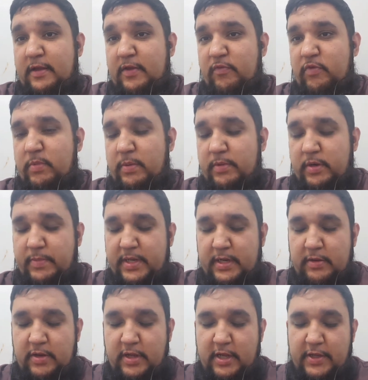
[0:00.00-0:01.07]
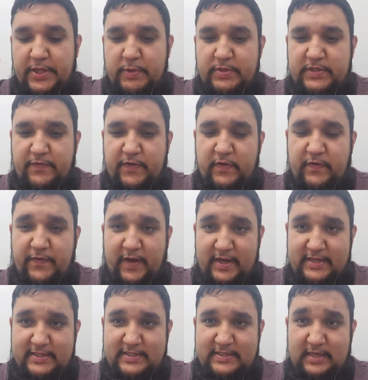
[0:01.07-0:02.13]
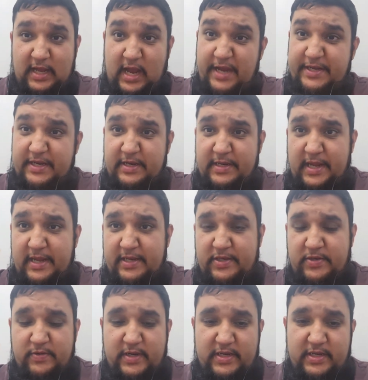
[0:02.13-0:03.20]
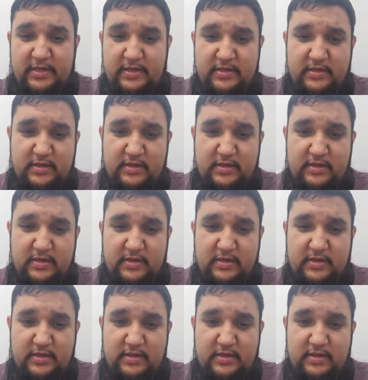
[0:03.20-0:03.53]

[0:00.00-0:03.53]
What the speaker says: remember a bit now. There was a few fights. I didn't get into any.